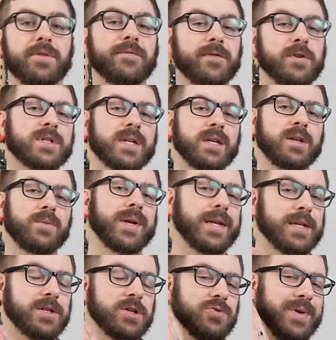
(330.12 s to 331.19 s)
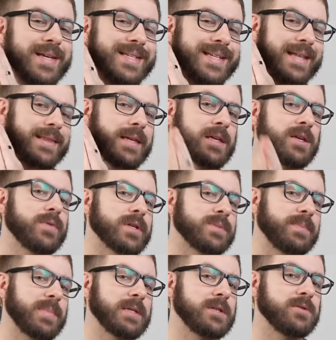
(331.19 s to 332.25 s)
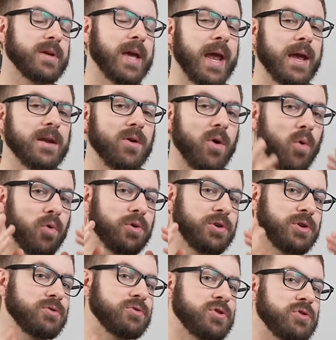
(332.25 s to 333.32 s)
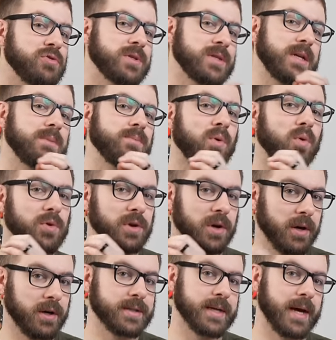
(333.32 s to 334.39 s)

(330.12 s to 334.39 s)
The first thing that we need to do is get the USB to CAN or U2C board hooked